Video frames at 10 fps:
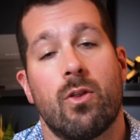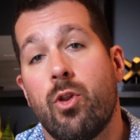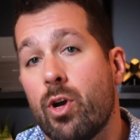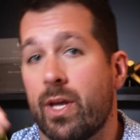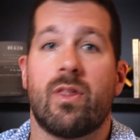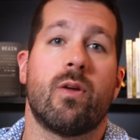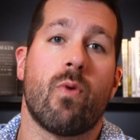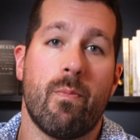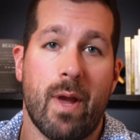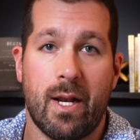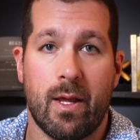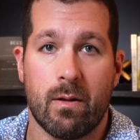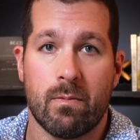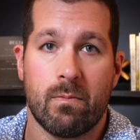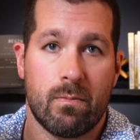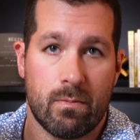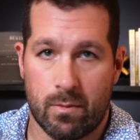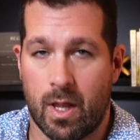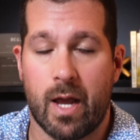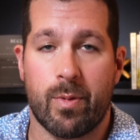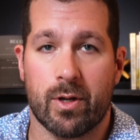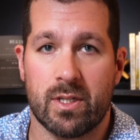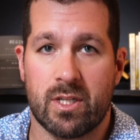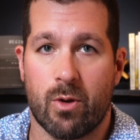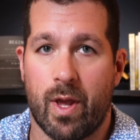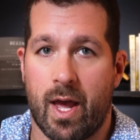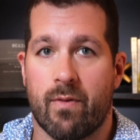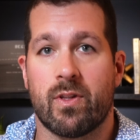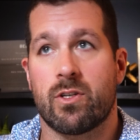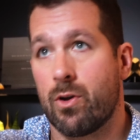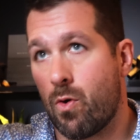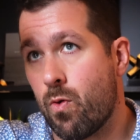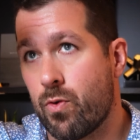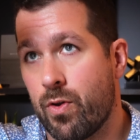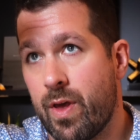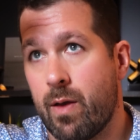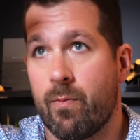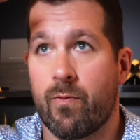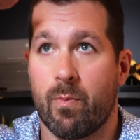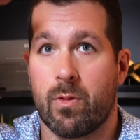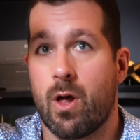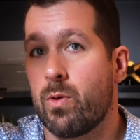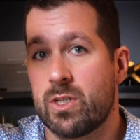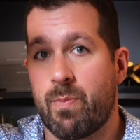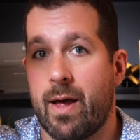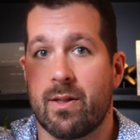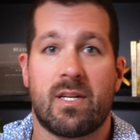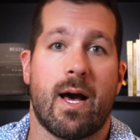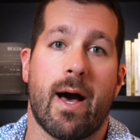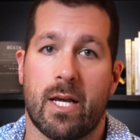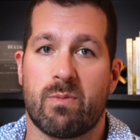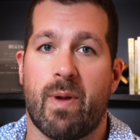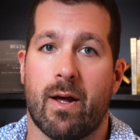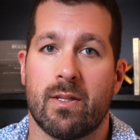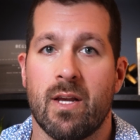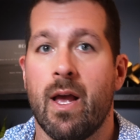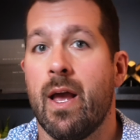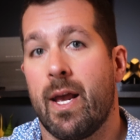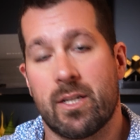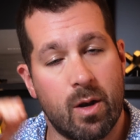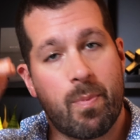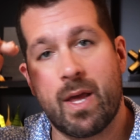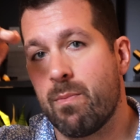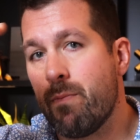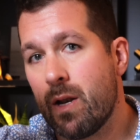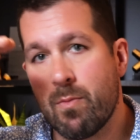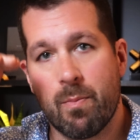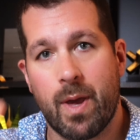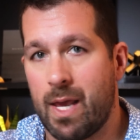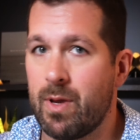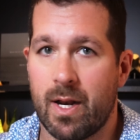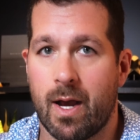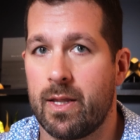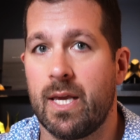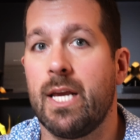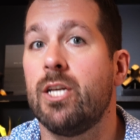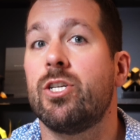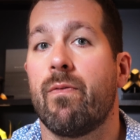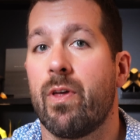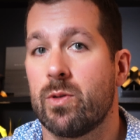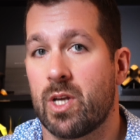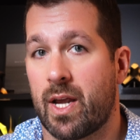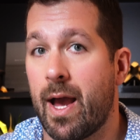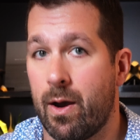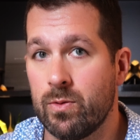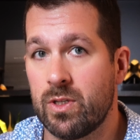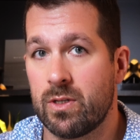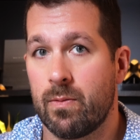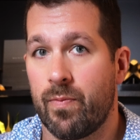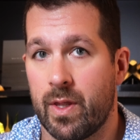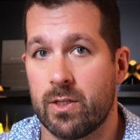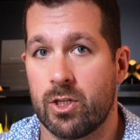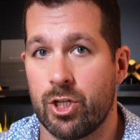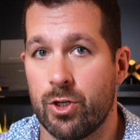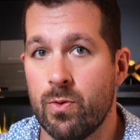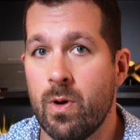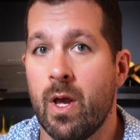to look at the remaining liabilities that we have. It's going to order them from lowest balance to highest balance. It's going to pay the minimum payment on each of those accounts that's due,